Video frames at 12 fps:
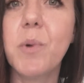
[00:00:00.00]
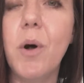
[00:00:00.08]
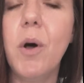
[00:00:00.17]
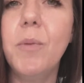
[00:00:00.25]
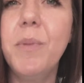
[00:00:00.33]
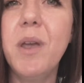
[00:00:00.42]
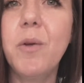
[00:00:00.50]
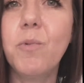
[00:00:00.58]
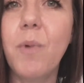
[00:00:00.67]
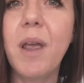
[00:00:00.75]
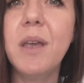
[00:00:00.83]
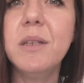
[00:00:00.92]
We're all being
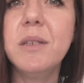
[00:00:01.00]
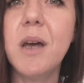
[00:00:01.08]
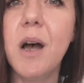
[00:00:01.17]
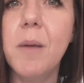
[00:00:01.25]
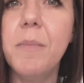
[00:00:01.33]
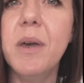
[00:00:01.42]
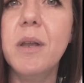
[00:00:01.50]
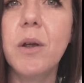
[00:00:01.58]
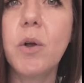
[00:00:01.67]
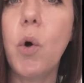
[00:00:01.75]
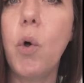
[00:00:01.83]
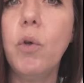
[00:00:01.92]
raised up in a
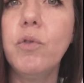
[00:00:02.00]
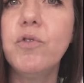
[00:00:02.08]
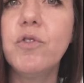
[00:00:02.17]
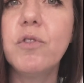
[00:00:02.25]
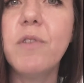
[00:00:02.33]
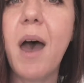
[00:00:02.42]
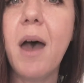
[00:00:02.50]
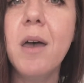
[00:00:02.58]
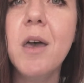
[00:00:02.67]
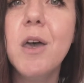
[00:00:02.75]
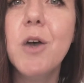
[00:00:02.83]
culture that